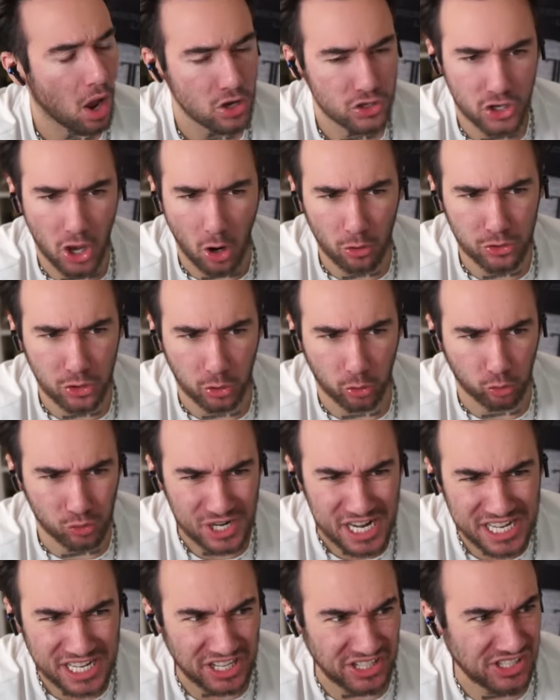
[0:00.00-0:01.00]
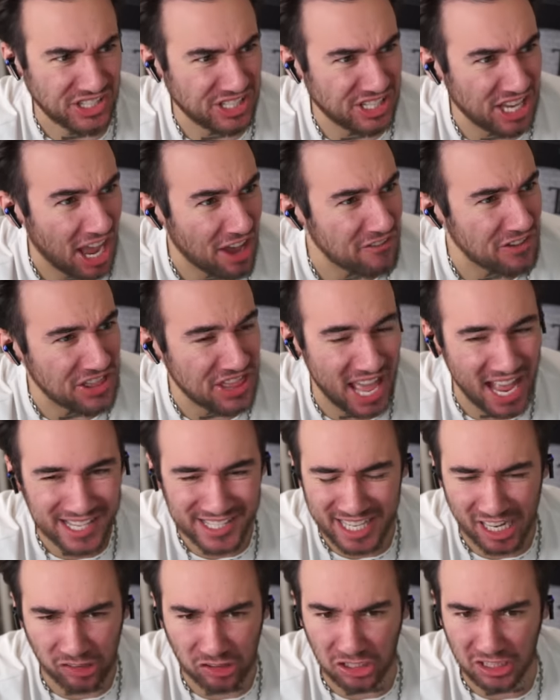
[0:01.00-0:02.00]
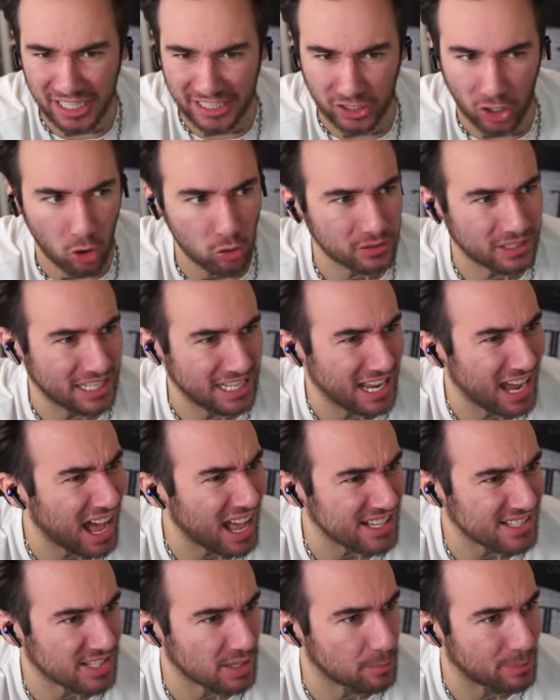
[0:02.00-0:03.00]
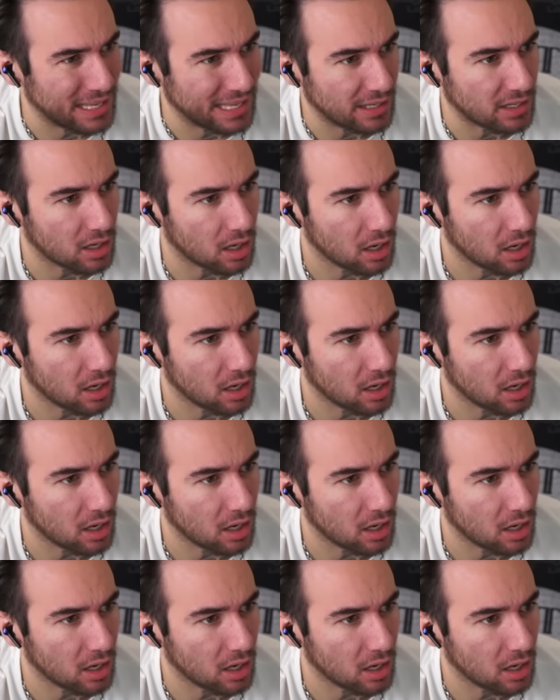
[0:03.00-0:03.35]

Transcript: Yo, Eureka 7. That sounded like Code a bit.